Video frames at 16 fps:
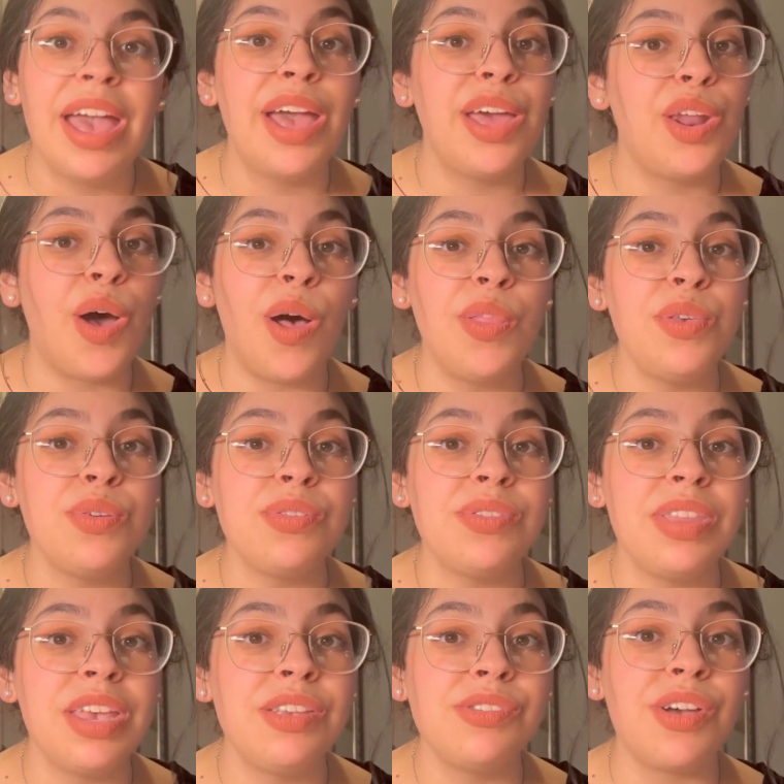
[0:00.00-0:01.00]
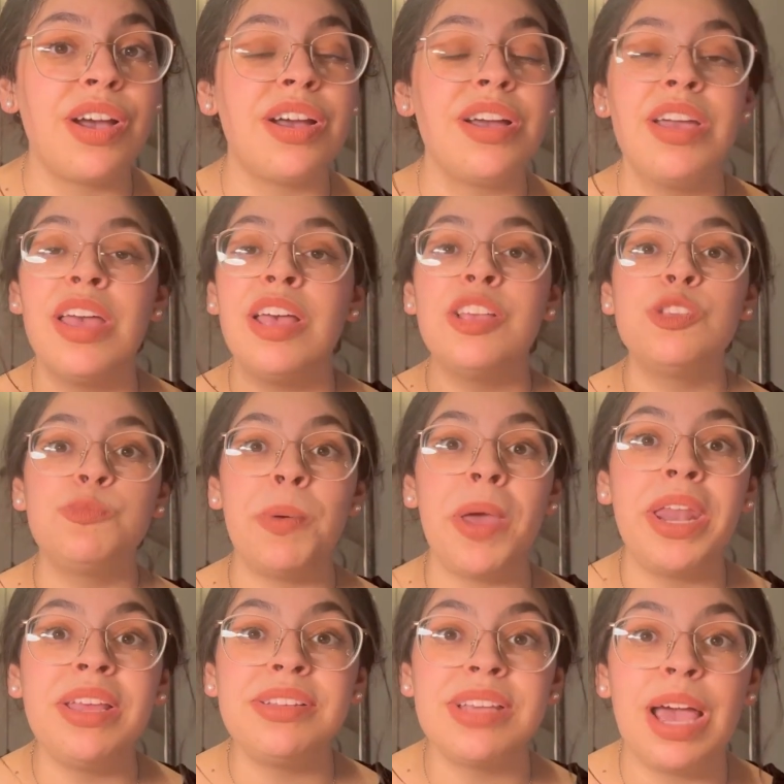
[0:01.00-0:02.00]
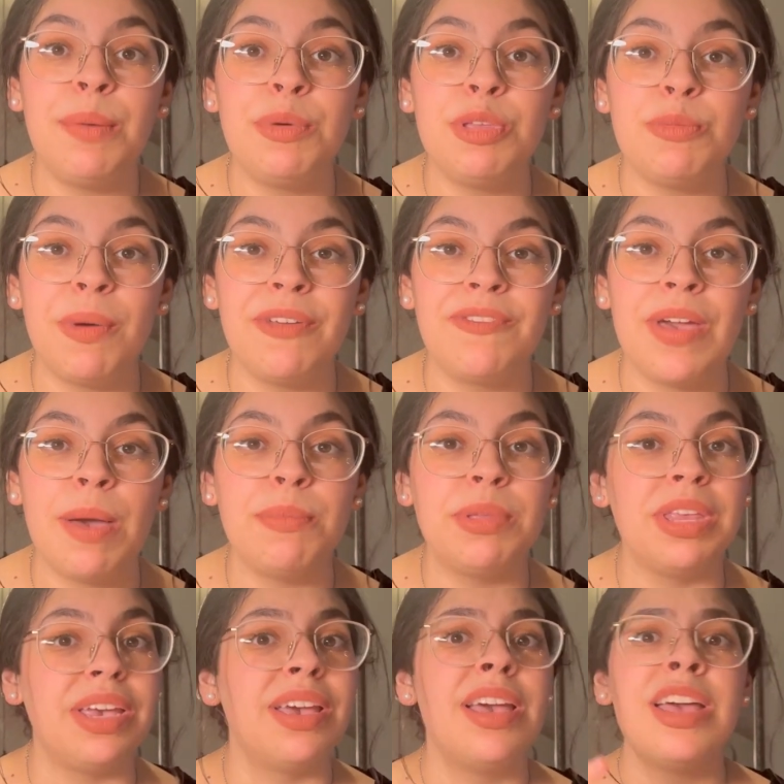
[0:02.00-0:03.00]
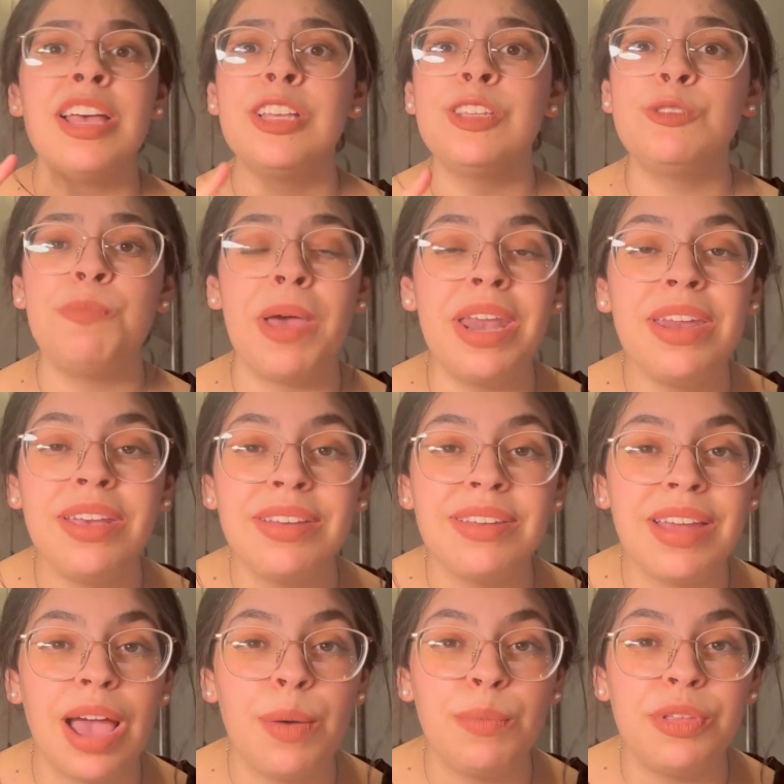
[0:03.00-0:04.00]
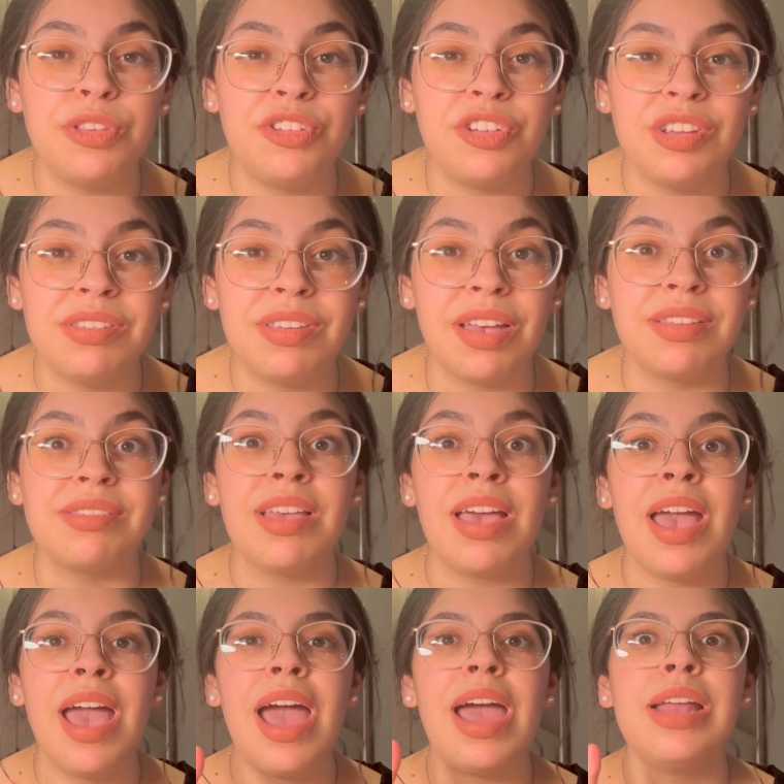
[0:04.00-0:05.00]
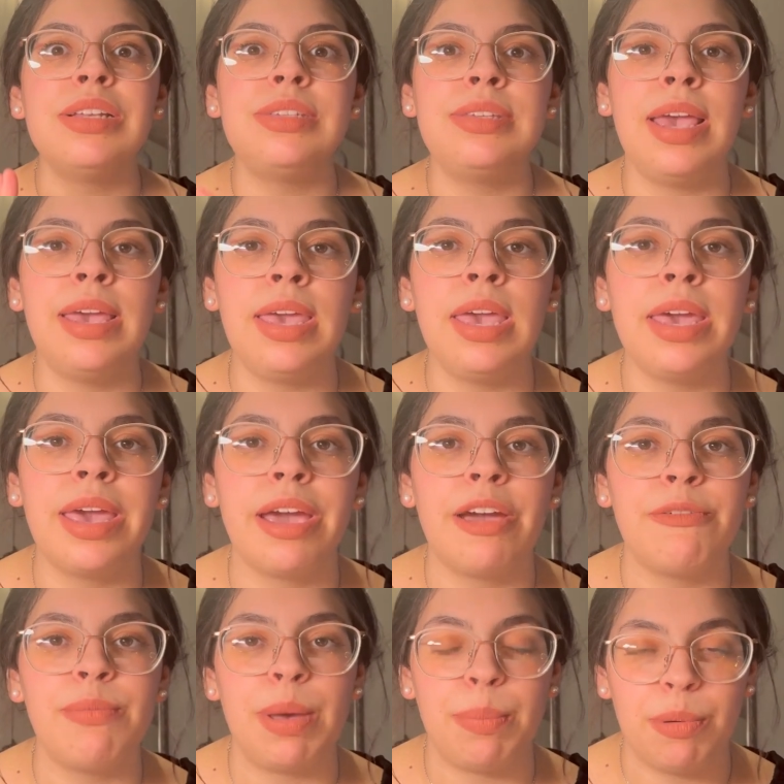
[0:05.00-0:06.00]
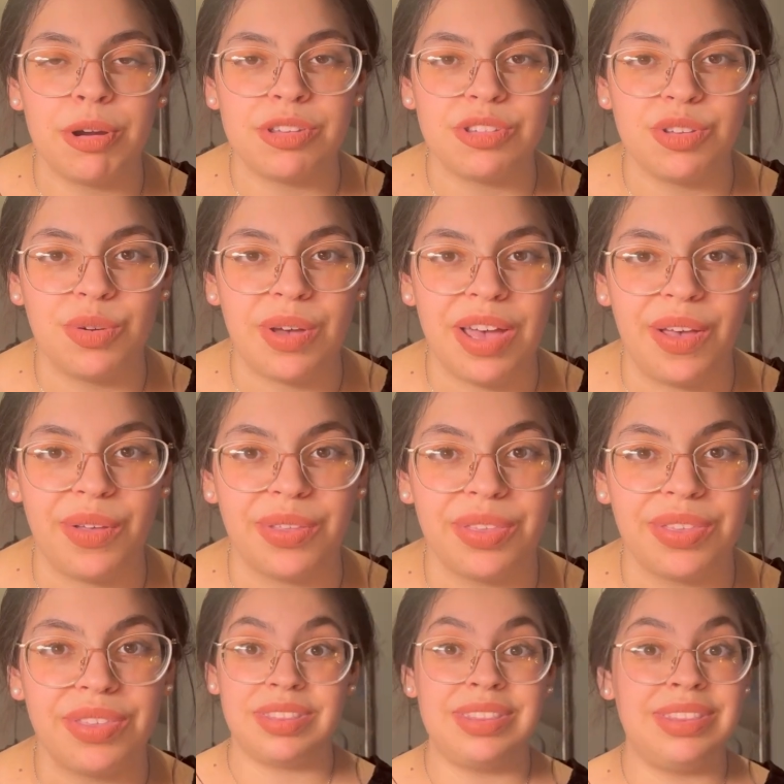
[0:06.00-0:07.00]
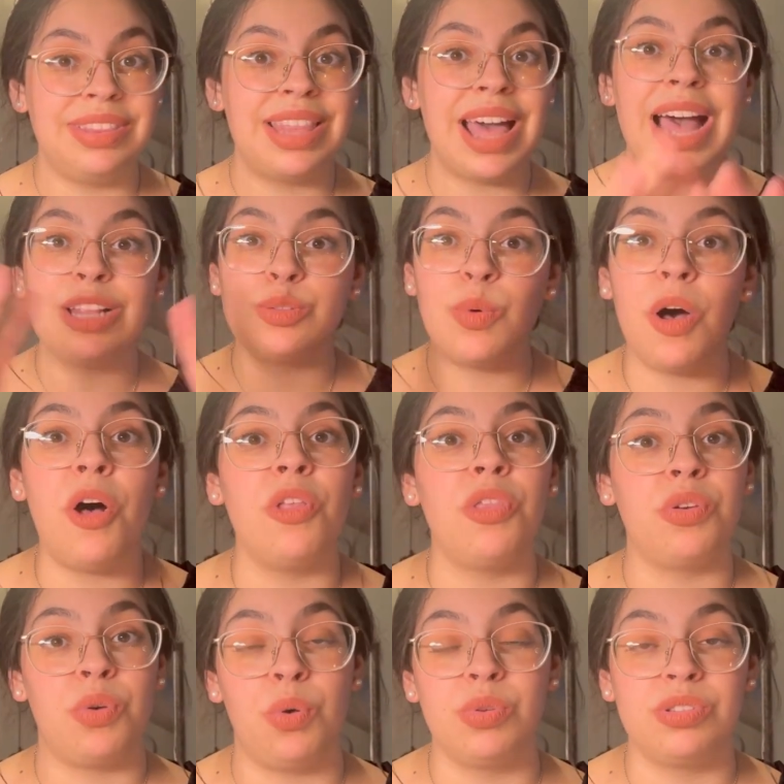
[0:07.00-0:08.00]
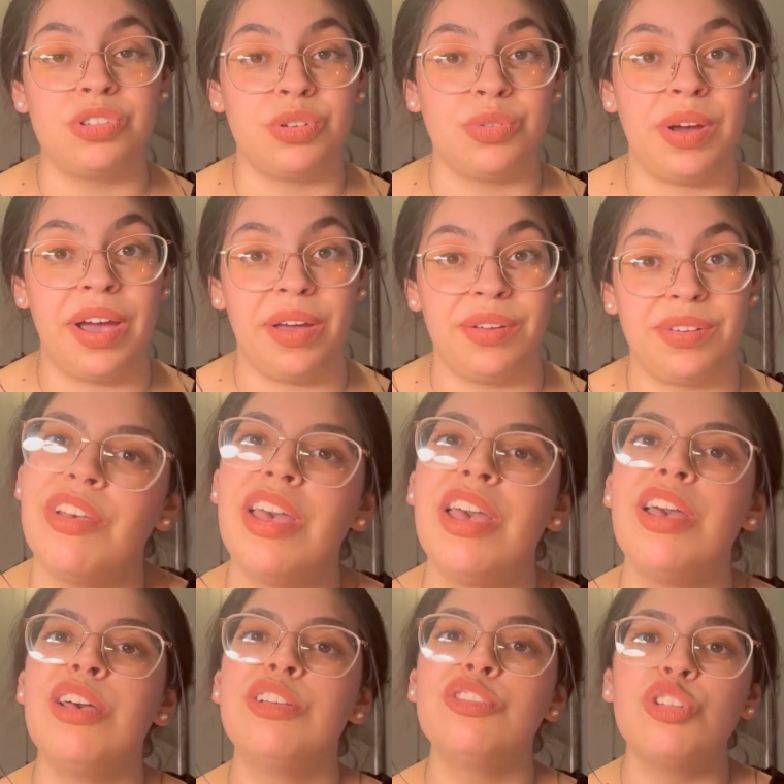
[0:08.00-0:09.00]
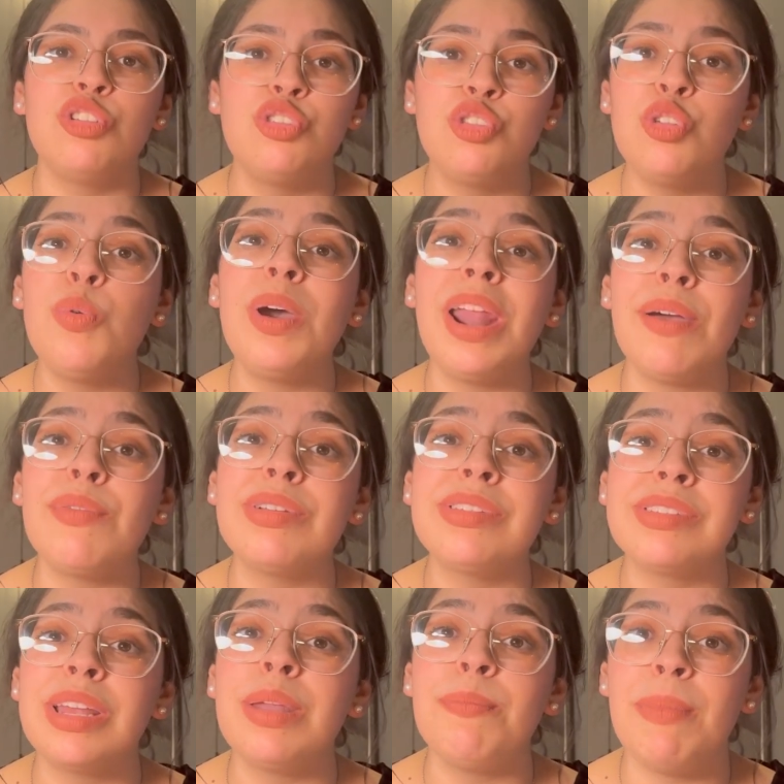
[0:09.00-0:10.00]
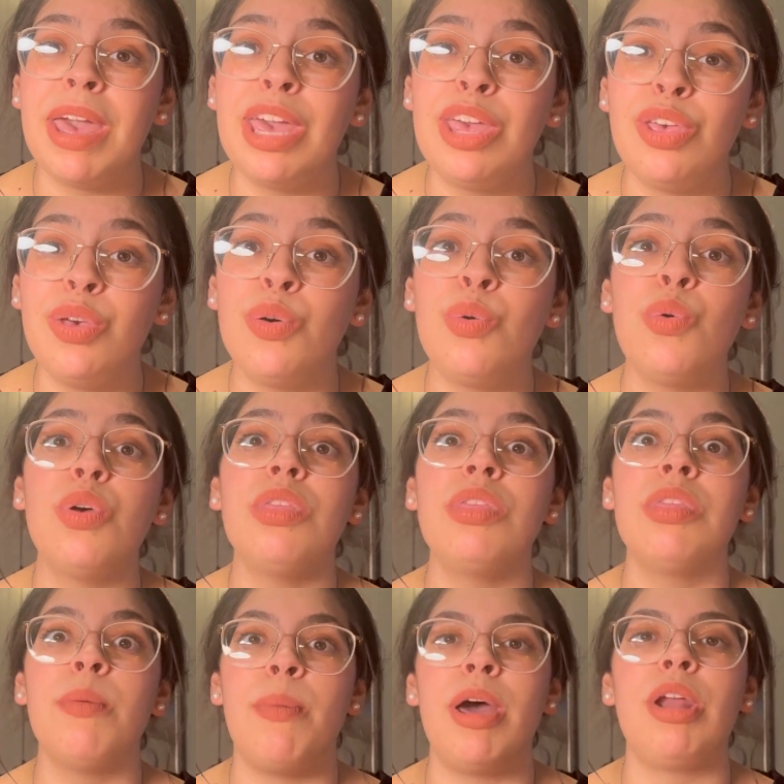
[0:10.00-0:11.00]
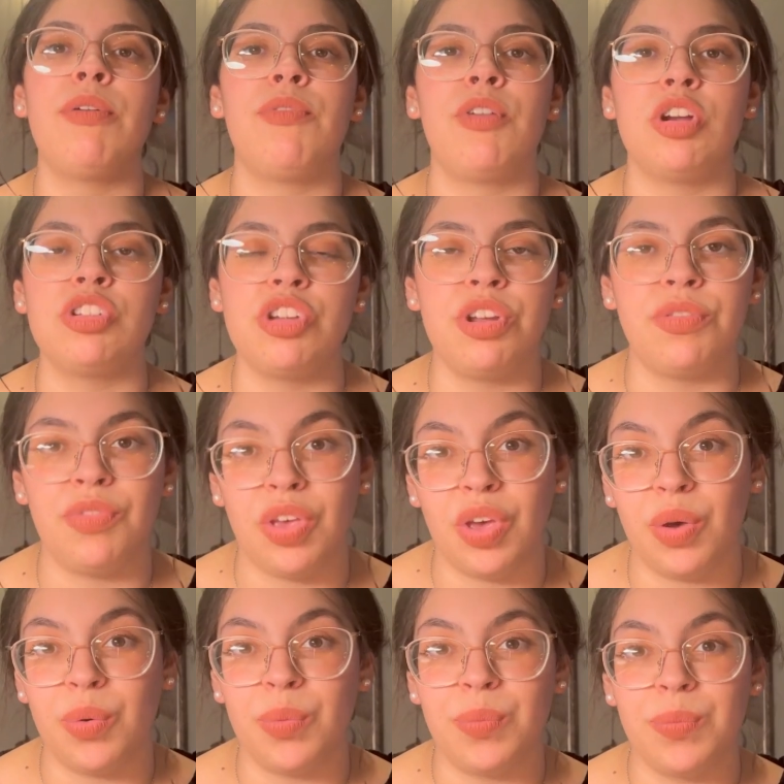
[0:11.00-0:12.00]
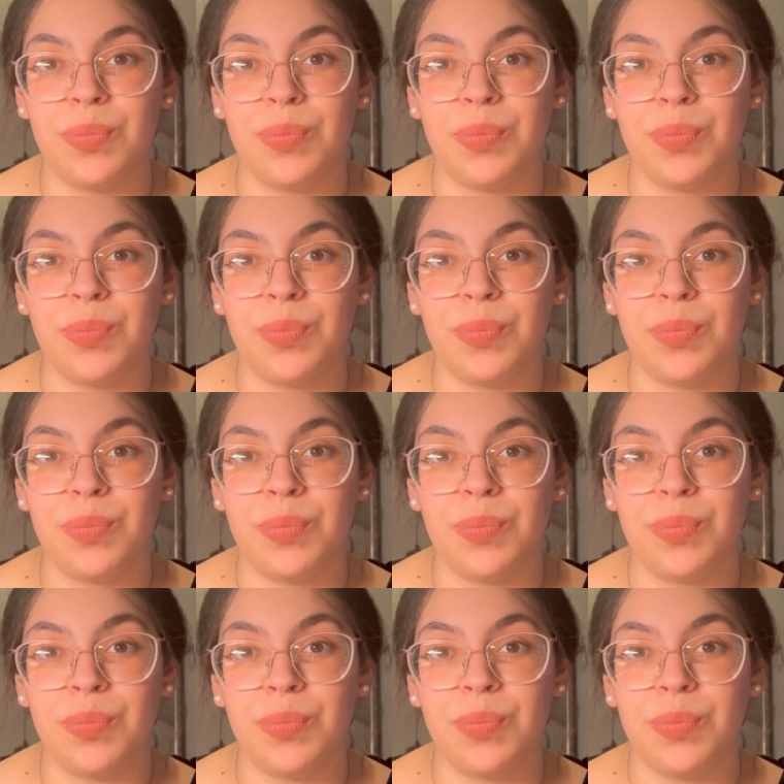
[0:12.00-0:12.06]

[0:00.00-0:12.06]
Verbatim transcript: And all those things are spending time with my family, spending time with Jesus, and taking care of my personal health. That's what all the goals surround. So do whatever is going to make you the better version of you.